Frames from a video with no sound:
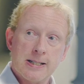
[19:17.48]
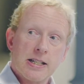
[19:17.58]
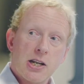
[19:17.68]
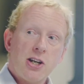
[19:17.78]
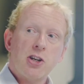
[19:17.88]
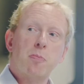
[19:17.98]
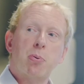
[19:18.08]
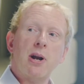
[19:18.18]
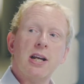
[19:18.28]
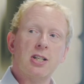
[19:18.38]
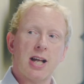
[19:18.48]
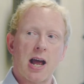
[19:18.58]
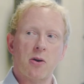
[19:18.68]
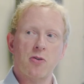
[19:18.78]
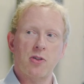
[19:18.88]
You need to break
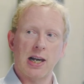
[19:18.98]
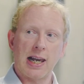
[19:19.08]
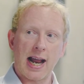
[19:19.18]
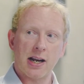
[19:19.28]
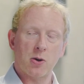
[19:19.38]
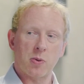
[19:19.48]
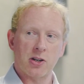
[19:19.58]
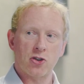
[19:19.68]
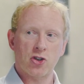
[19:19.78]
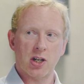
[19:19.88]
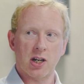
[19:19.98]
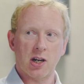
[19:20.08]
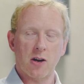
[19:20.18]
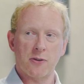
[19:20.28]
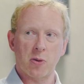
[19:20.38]
down the language
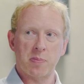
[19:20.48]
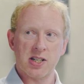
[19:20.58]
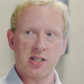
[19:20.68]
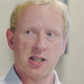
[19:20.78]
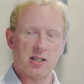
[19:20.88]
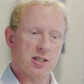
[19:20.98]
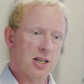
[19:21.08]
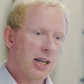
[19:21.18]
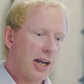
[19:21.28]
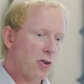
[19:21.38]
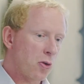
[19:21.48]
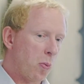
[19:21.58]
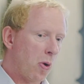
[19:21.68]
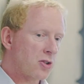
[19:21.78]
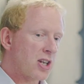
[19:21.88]
of your business into
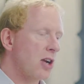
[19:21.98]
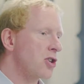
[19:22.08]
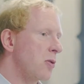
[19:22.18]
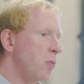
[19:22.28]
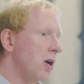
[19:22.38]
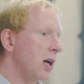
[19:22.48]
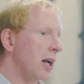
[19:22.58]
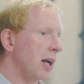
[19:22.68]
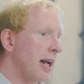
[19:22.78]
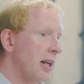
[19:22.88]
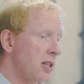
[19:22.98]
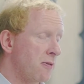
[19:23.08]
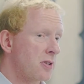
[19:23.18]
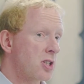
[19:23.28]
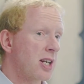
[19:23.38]
what's actually working and at
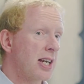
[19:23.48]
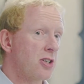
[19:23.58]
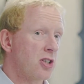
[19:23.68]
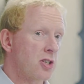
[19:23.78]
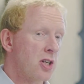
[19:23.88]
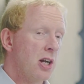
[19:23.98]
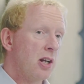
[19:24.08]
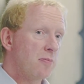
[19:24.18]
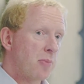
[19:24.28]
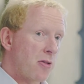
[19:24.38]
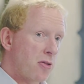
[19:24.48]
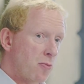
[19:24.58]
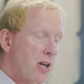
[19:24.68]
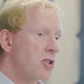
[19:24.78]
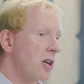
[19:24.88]
different stages, both the
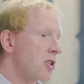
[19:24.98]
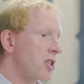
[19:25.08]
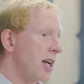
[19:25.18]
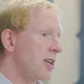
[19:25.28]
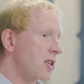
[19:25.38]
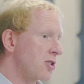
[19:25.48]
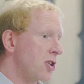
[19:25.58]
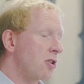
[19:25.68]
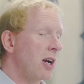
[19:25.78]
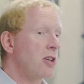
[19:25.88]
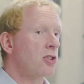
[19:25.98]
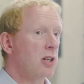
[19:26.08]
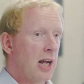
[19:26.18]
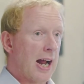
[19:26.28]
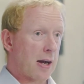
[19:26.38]
research stage, consideration,
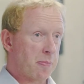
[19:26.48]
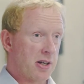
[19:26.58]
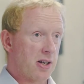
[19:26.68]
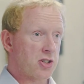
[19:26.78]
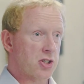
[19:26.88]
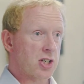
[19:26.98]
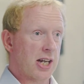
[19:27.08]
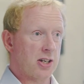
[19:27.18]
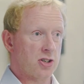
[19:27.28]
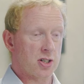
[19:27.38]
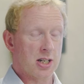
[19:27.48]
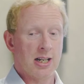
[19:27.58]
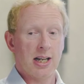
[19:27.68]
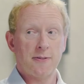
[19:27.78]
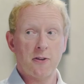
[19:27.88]
and purchase stages.
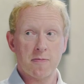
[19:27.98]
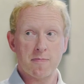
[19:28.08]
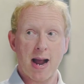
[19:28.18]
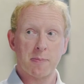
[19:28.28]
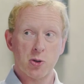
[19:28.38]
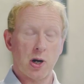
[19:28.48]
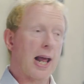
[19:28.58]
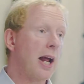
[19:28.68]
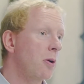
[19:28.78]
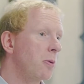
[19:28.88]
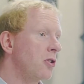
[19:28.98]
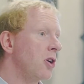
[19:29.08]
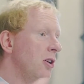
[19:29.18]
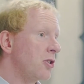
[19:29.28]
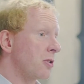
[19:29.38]
If you've mapped your language
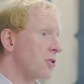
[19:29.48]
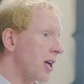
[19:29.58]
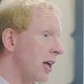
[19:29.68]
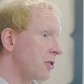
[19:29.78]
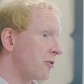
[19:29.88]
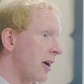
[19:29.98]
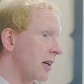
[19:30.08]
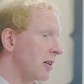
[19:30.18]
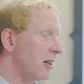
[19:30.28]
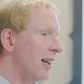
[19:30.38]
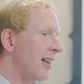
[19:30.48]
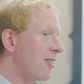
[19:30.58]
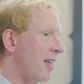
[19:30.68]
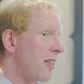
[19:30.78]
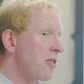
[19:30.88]
to your sales funnel,
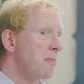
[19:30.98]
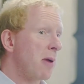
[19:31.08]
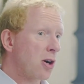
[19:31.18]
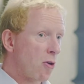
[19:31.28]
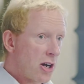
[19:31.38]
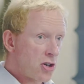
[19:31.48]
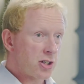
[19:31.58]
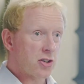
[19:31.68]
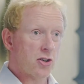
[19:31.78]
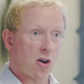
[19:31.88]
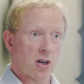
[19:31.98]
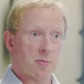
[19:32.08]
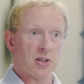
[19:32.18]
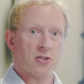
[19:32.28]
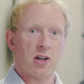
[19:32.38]
then the migration is not going
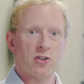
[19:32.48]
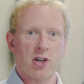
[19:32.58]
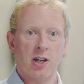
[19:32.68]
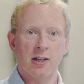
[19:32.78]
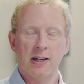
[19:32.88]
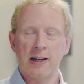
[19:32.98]
to be such a